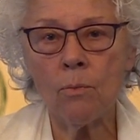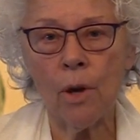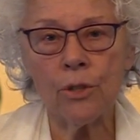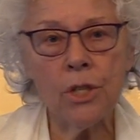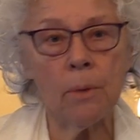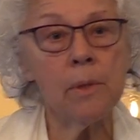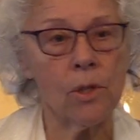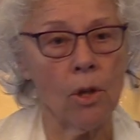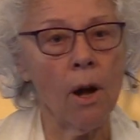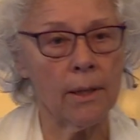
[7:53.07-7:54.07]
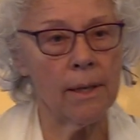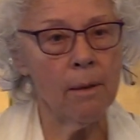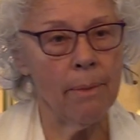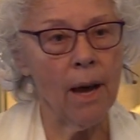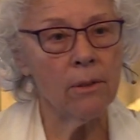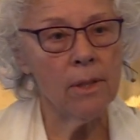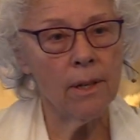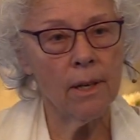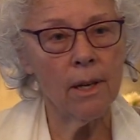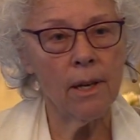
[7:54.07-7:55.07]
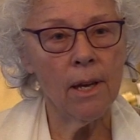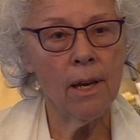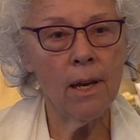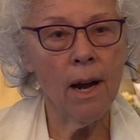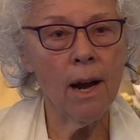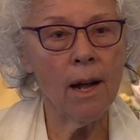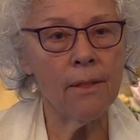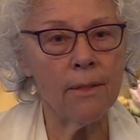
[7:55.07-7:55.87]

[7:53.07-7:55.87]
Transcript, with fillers: well, she was talking about uh,